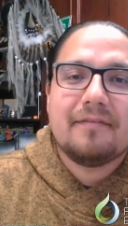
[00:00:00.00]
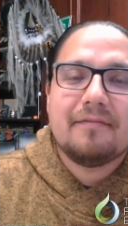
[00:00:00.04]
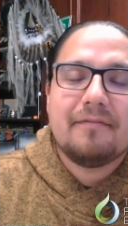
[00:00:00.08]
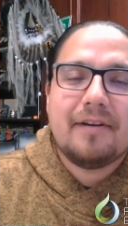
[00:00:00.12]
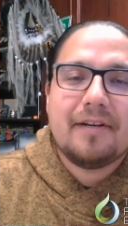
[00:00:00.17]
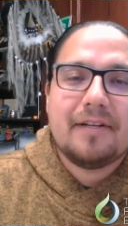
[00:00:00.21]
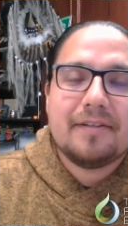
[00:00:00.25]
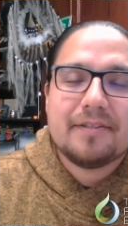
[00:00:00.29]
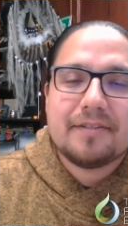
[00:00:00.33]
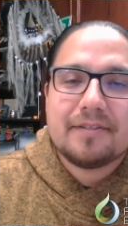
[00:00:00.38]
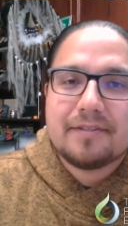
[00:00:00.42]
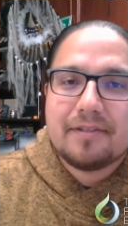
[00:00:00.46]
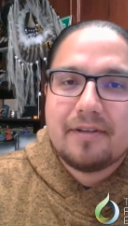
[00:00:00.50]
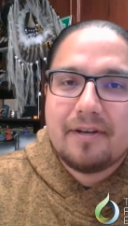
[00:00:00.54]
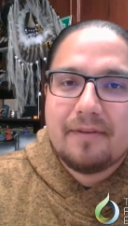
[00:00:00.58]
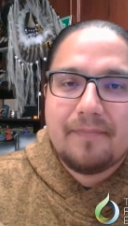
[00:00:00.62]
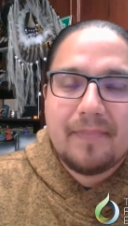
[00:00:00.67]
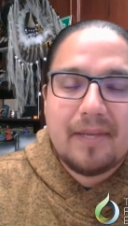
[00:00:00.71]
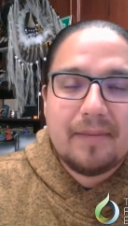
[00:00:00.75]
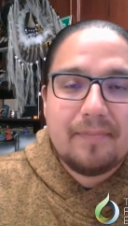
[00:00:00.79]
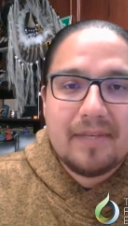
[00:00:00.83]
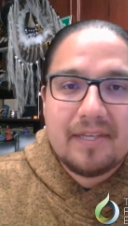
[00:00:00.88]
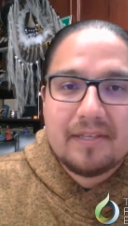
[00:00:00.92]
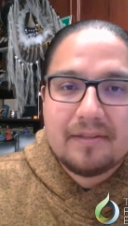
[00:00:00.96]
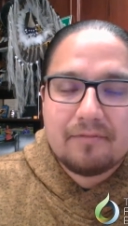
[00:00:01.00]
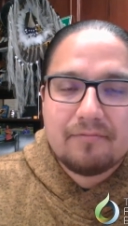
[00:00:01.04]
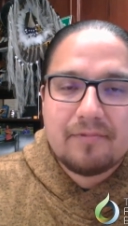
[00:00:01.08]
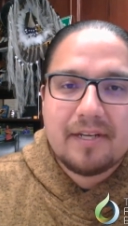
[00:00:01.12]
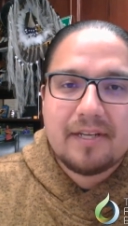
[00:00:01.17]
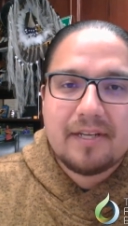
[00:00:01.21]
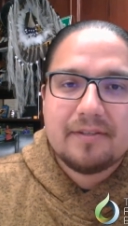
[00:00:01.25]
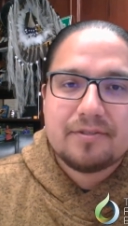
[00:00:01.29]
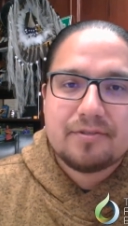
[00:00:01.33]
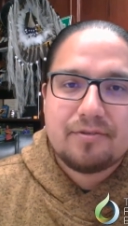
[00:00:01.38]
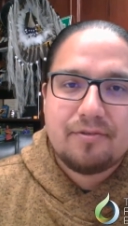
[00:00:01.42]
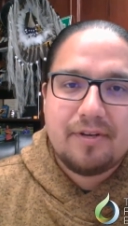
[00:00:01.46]
right at the start, maybe in the
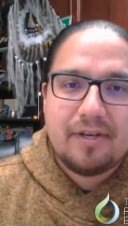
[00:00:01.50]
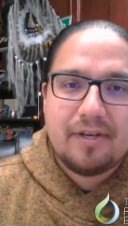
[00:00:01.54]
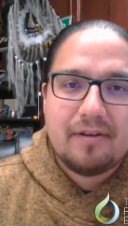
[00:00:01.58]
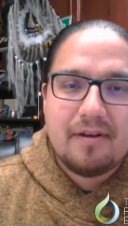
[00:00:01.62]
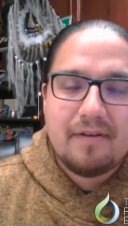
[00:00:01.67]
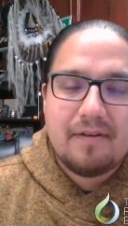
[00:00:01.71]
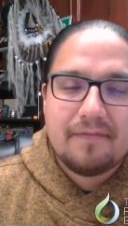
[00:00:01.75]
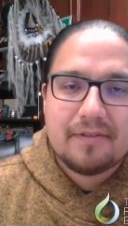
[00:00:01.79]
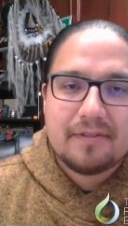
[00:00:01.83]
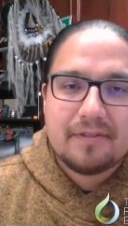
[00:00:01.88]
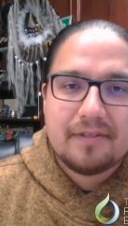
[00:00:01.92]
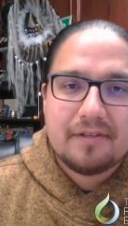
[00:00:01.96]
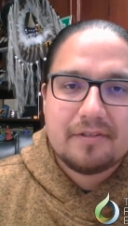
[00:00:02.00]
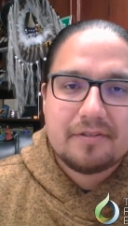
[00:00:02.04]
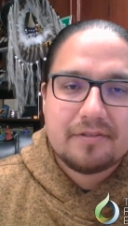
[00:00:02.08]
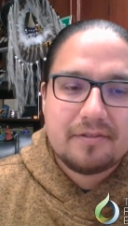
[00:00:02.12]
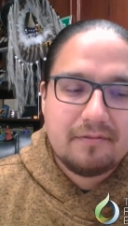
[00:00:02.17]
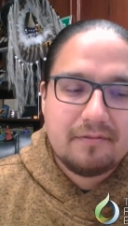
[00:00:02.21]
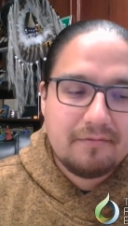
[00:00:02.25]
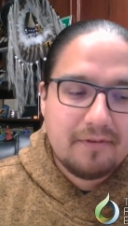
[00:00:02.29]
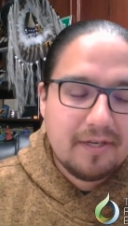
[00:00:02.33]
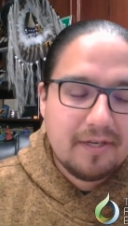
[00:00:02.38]
regulatory conversation,